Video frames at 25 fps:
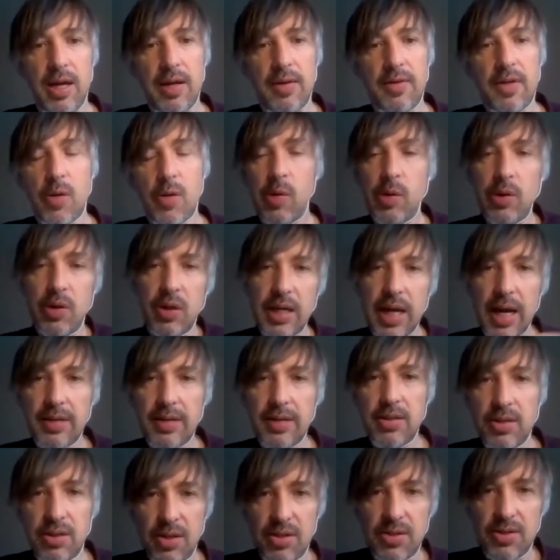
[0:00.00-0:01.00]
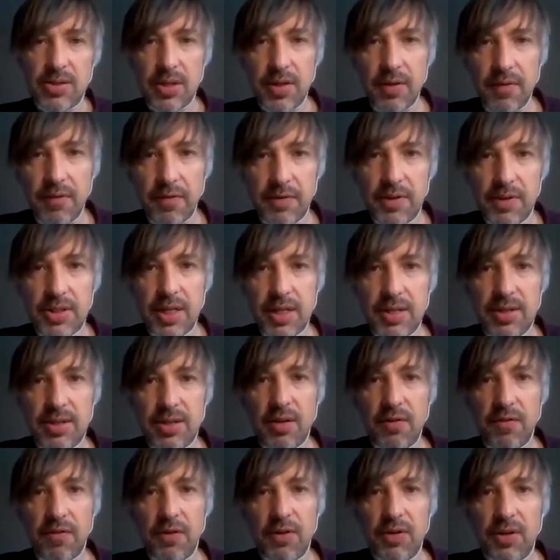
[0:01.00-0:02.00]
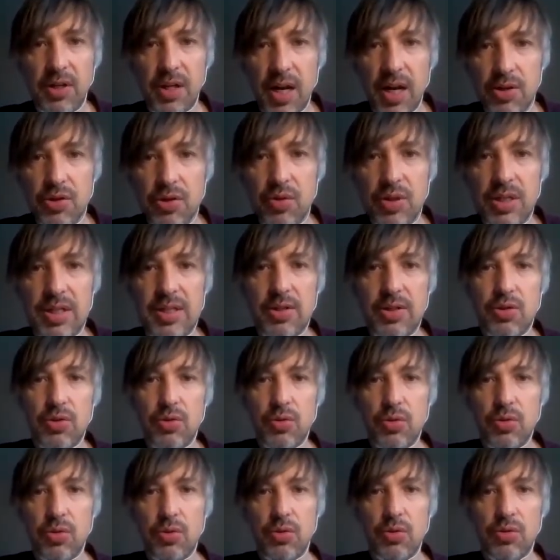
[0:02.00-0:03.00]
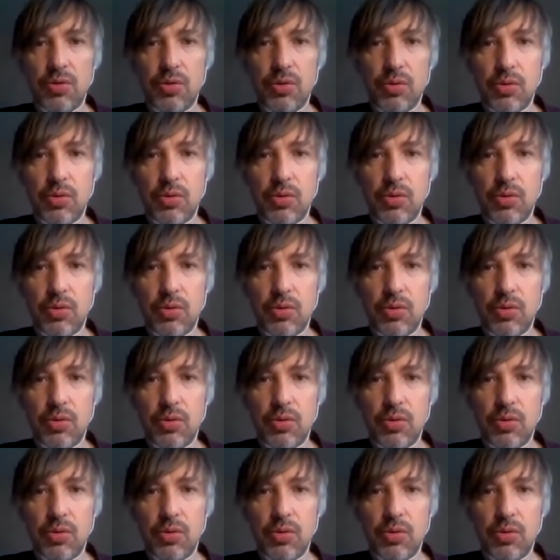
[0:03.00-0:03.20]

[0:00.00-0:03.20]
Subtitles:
They were located in six different countries to